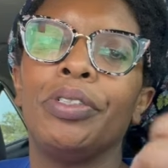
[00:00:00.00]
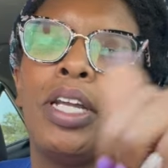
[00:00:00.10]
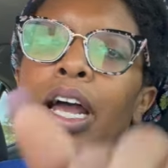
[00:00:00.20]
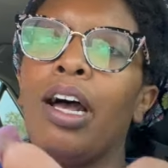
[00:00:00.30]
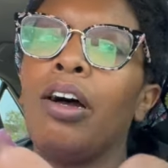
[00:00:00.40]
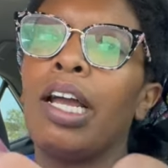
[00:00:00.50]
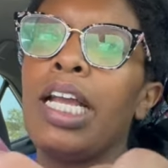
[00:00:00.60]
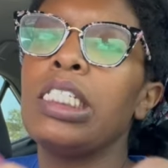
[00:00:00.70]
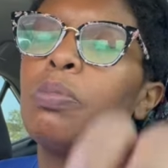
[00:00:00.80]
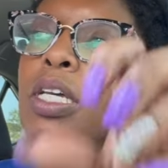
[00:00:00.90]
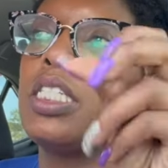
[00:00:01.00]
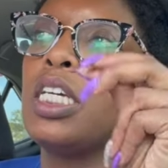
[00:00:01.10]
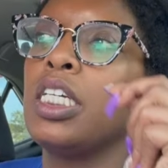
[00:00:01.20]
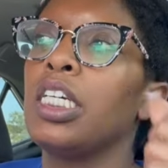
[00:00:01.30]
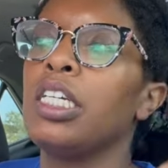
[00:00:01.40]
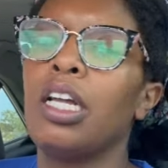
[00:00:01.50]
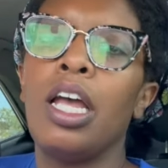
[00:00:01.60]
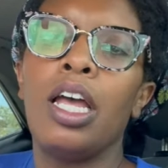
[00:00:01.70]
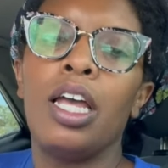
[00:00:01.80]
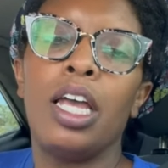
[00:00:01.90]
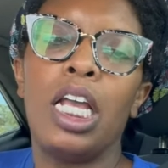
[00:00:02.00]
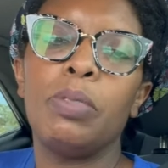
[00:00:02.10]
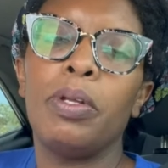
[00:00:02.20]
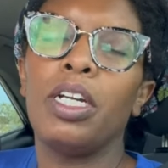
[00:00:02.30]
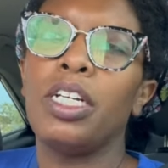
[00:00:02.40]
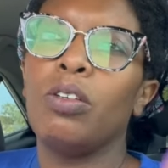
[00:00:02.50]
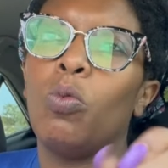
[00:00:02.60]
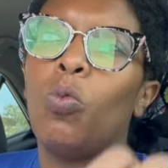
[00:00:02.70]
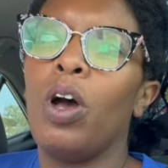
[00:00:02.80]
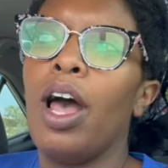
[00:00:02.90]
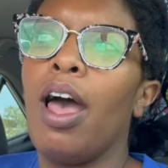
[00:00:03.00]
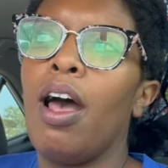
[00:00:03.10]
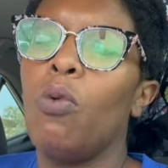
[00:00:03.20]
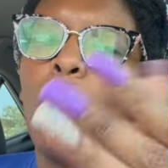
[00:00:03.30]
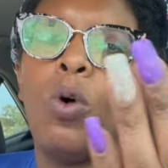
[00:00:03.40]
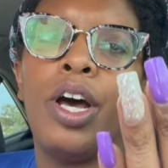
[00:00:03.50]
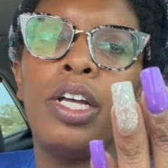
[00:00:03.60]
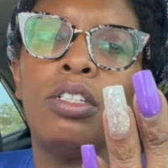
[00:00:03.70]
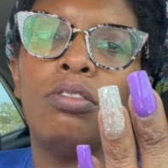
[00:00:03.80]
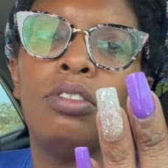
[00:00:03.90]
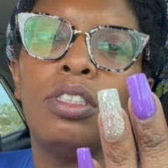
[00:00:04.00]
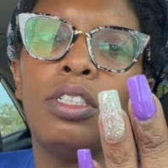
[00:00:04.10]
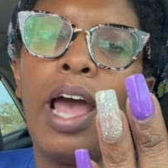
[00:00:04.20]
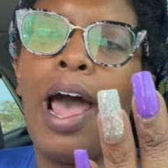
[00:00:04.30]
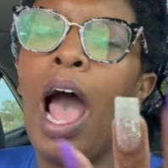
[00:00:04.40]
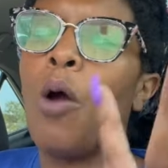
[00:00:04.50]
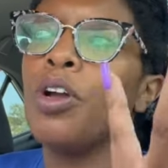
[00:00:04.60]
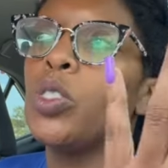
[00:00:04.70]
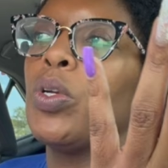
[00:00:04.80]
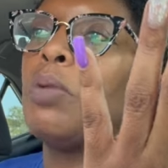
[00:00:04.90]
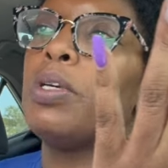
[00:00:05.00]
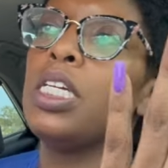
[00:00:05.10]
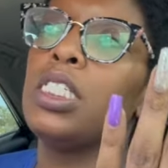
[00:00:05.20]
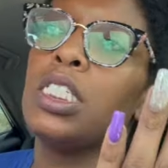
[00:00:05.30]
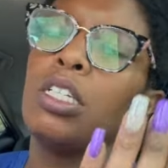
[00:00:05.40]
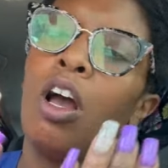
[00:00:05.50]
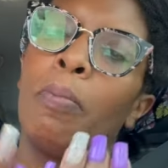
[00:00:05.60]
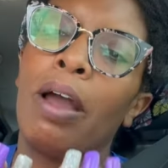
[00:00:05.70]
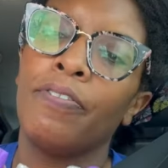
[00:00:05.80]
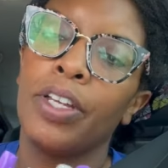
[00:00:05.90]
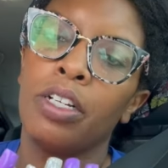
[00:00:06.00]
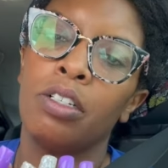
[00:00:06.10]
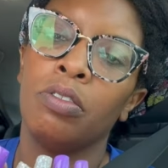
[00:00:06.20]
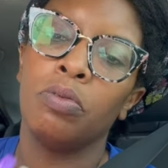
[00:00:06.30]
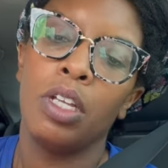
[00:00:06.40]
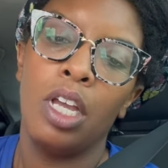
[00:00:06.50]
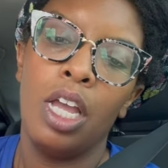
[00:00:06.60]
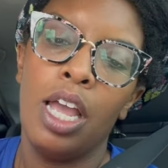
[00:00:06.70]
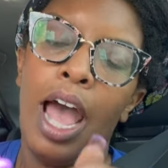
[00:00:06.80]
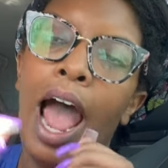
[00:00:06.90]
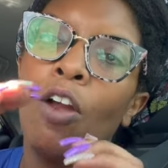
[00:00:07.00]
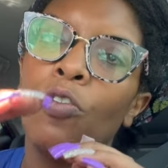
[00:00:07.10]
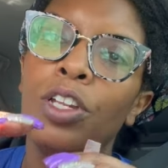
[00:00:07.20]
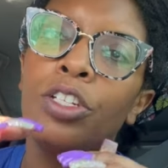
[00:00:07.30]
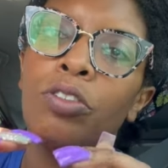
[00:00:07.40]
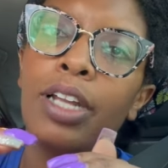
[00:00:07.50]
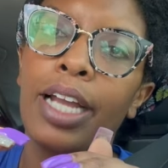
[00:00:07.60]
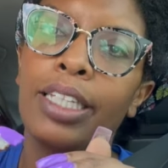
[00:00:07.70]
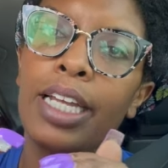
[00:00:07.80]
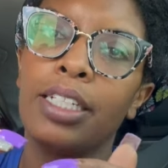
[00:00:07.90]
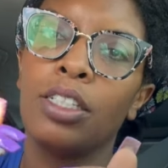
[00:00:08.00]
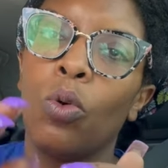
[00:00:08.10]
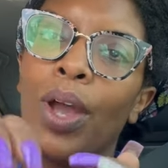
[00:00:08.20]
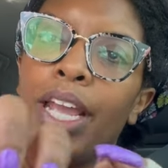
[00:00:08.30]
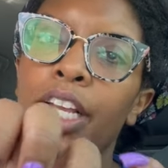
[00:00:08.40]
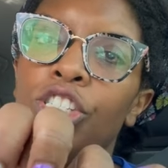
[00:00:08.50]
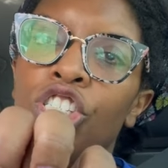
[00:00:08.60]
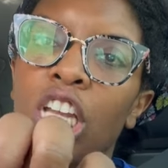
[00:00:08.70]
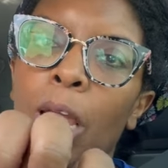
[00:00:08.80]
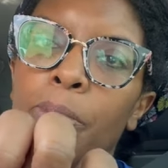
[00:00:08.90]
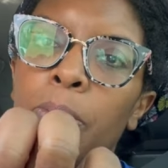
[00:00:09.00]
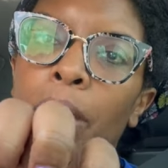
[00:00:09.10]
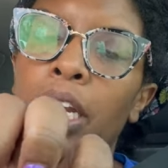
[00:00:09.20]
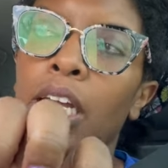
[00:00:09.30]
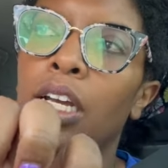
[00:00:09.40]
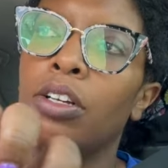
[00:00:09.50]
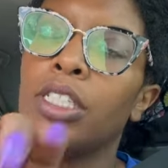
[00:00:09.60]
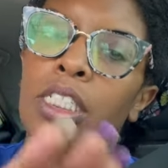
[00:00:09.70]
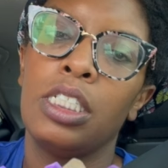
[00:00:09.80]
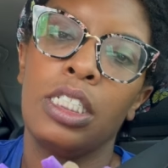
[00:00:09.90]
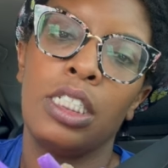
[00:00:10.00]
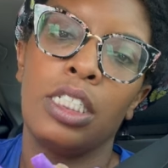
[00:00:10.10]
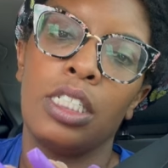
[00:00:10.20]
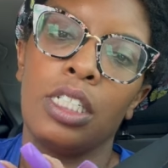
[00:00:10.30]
y'all. He spends a good, he spent a good one hour and 20 minutes on my fill. I really do like the, the way he shapes my nails. This is,